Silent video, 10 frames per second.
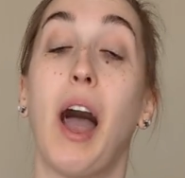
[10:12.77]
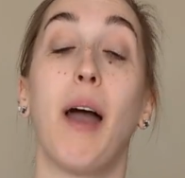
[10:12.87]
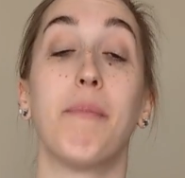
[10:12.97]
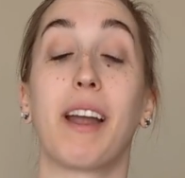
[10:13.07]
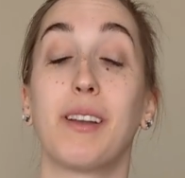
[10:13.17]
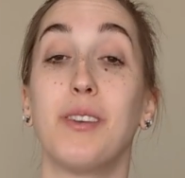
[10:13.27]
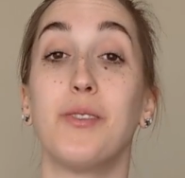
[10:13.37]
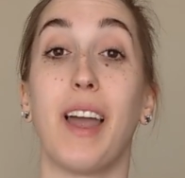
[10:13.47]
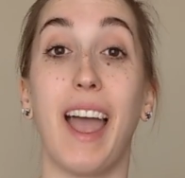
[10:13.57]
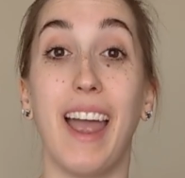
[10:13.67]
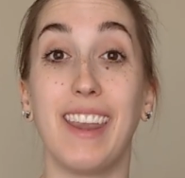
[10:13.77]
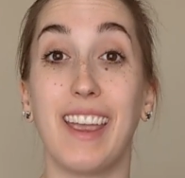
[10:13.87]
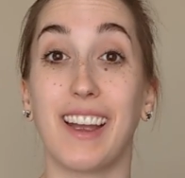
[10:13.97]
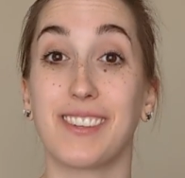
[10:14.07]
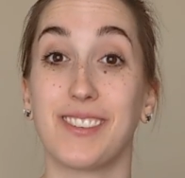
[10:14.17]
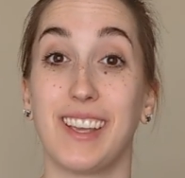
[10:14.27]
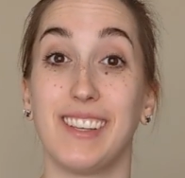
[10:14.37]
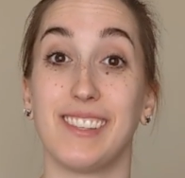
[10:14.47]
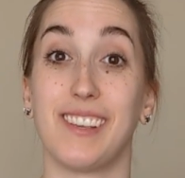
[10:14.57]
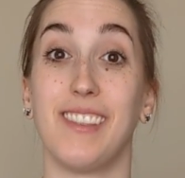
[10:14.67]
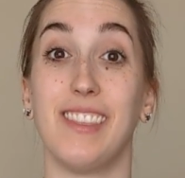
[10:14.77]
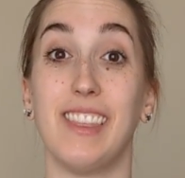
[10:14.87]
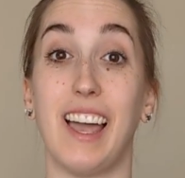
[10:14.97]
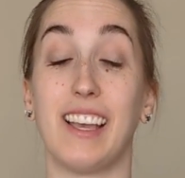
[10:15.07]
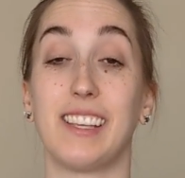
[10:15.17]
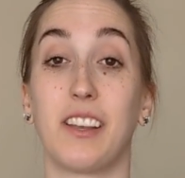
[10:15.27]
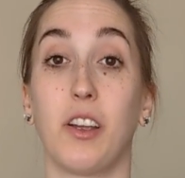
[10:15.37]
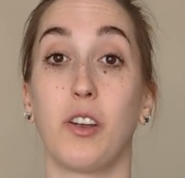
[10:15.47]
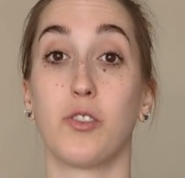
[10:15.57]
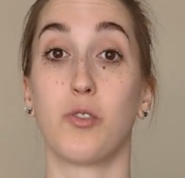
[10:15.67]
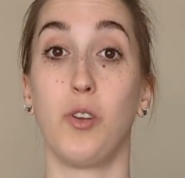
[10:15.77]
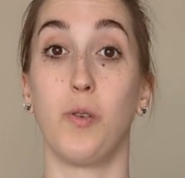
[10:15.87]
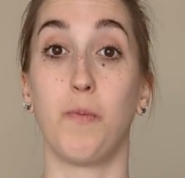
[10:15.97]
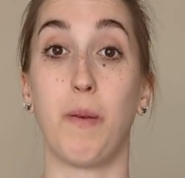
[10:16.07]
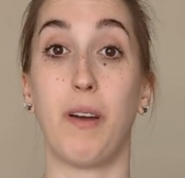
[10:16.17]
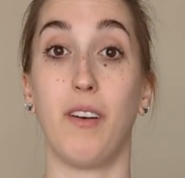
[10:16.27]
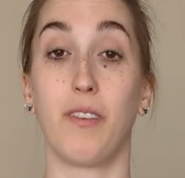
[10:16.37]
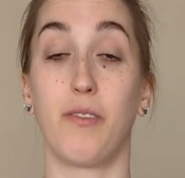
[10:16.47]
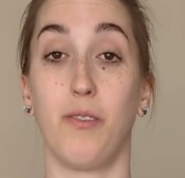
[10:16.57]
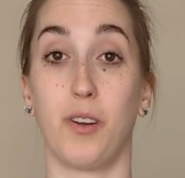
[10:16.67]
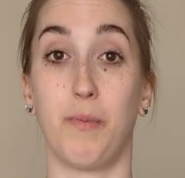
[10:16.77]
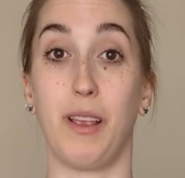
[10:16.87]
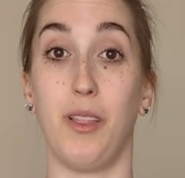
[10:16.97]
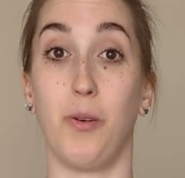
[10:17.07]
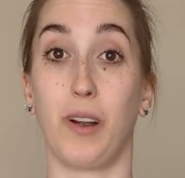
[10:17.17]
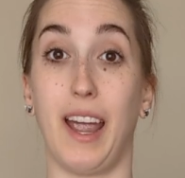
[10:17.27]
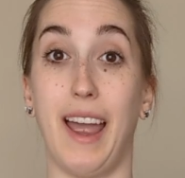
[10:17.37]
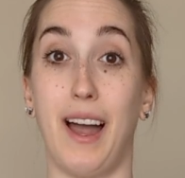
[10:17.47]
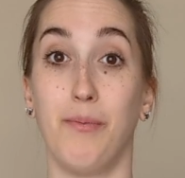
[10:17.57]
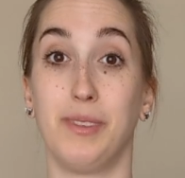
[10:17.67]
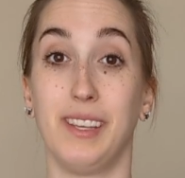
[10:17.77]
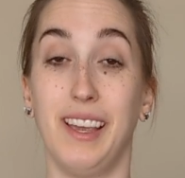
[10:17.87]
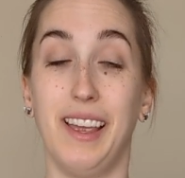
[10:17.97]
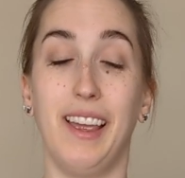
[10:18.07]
I'm not going to do any exercises unless I could control it with my pelvic floor and my lower abs.